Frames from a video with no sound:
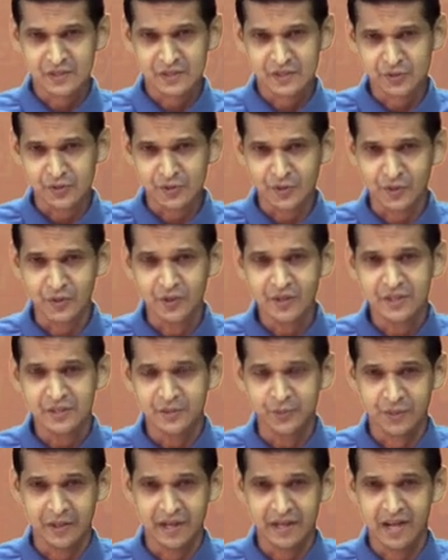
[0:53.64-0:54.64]
So
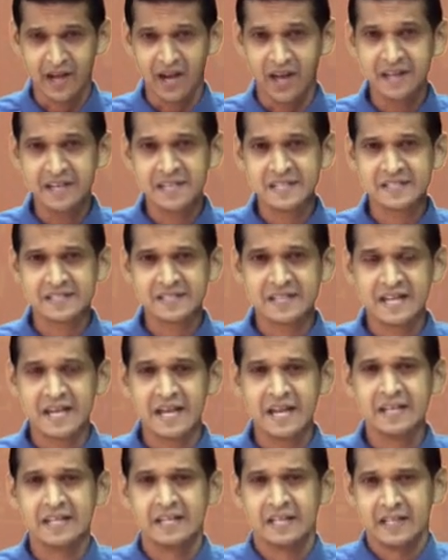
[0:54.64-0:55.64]
you can
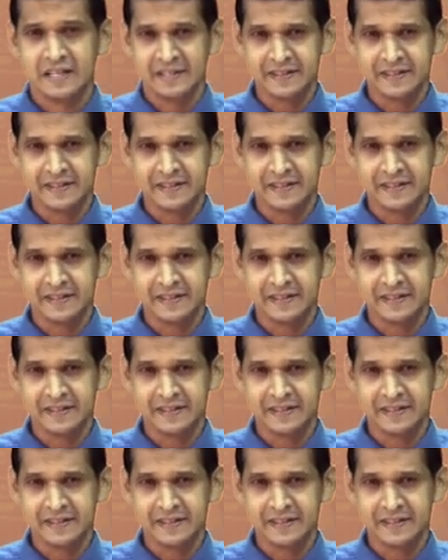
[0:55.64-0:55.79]
understand